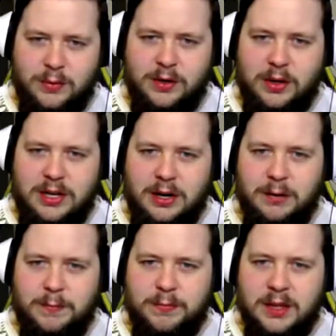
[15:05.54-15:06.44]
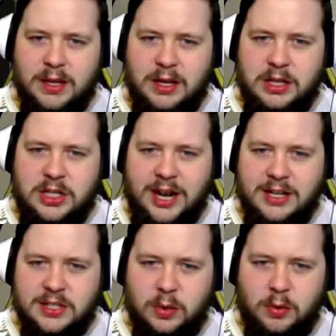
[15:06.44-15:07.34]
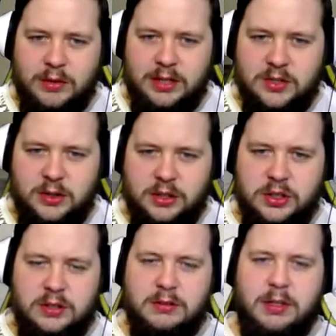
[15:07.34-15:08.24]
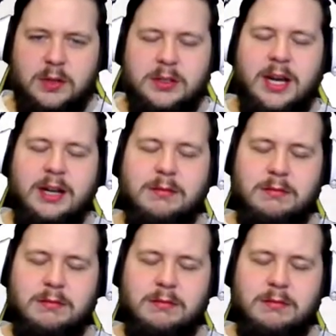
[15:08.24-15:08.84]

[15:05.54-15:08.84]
we got here? Dinosaur reconstruction. Okay.